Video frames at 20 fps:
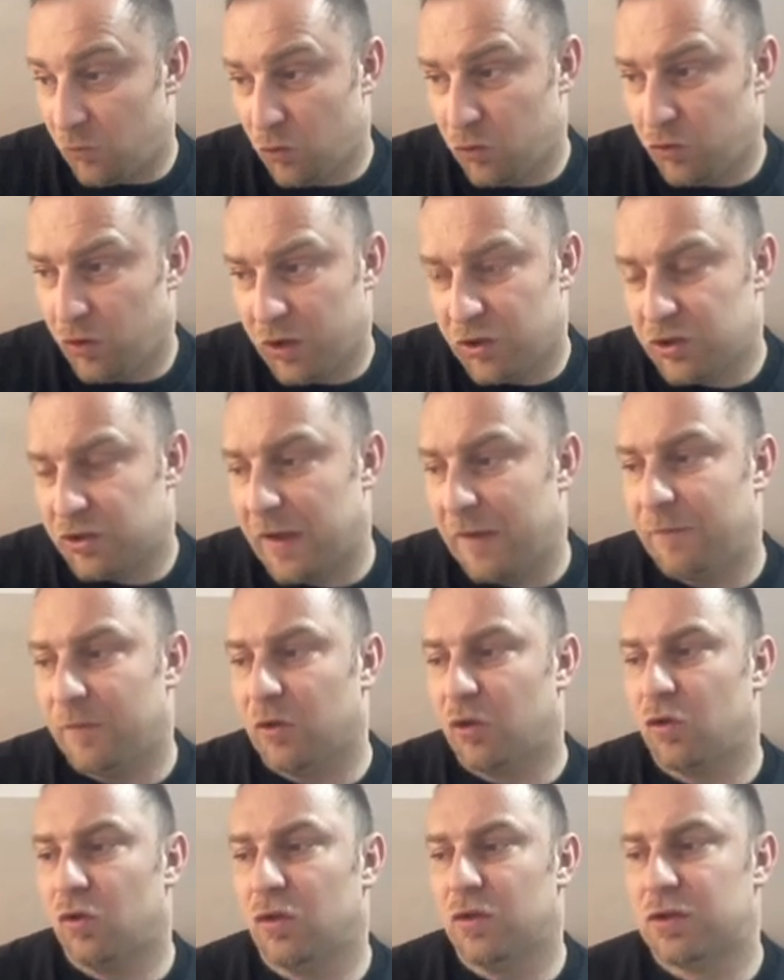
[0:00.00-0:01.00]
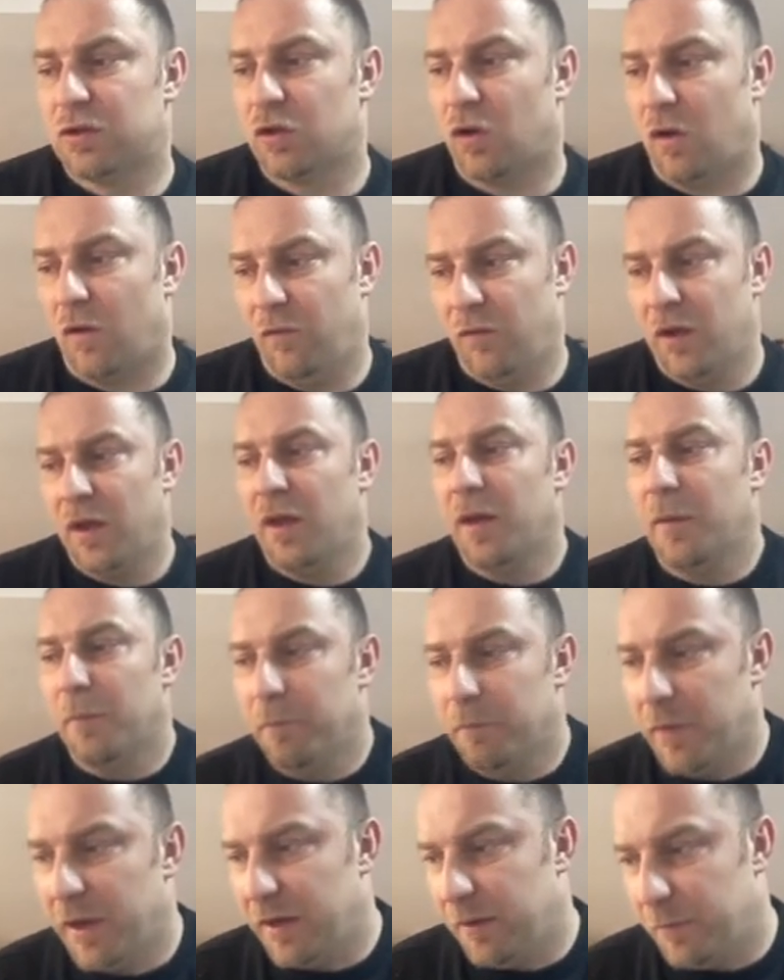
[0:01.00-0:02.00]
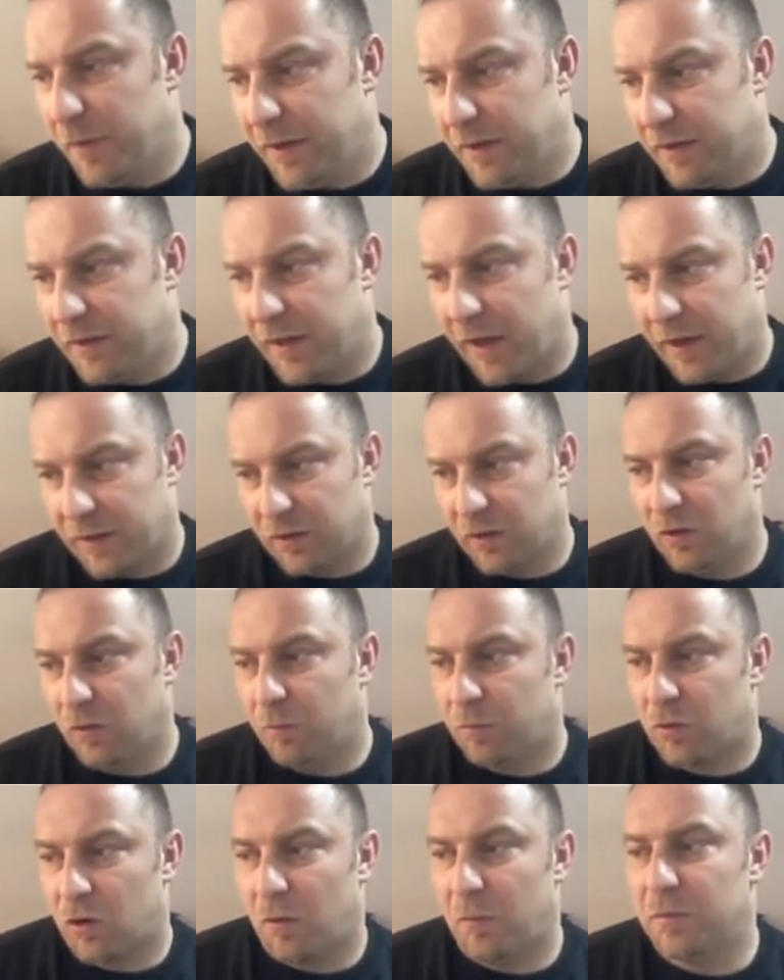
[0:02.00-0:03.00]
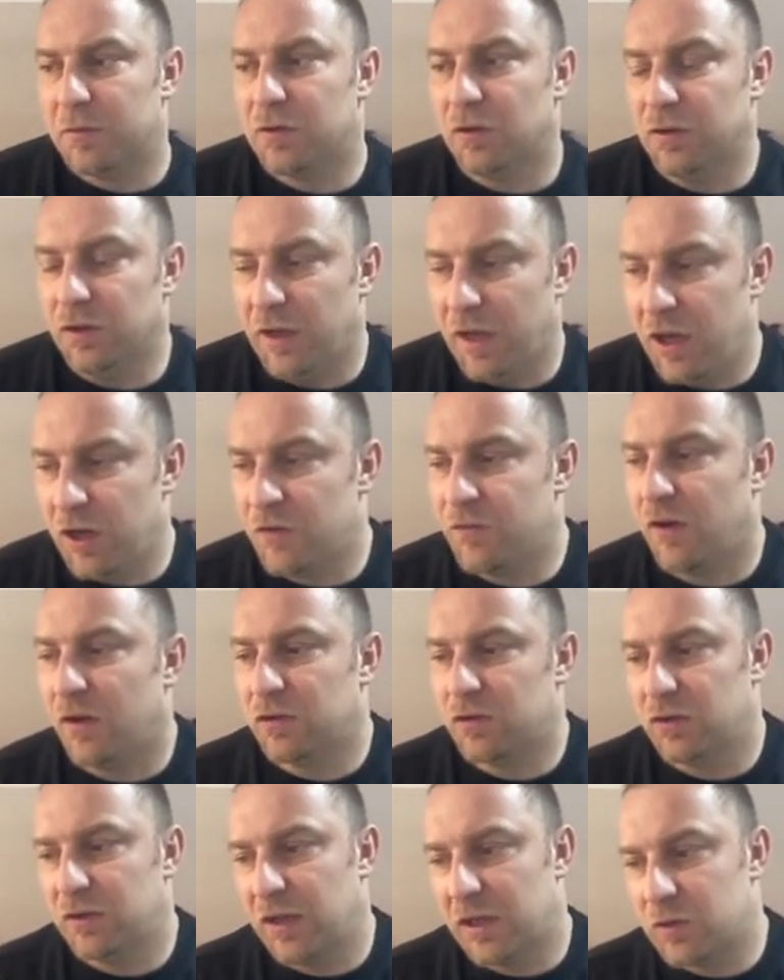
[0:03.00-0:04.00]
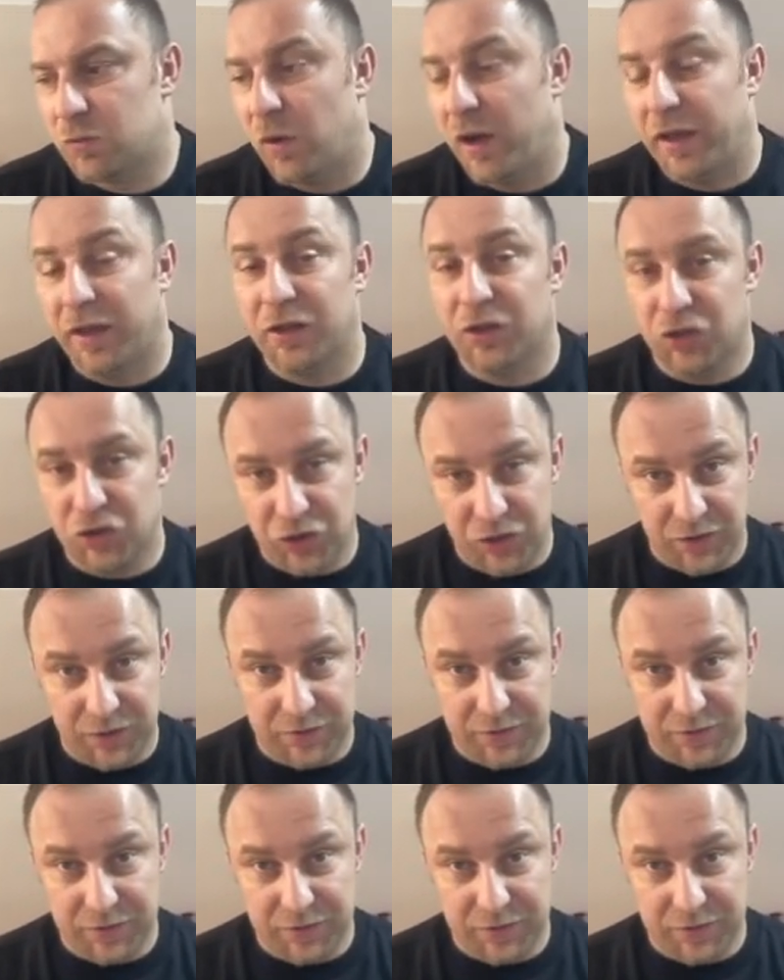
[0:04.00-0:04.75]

Rook to h seven could solve many, many tactical problems on the h-file, so that's why g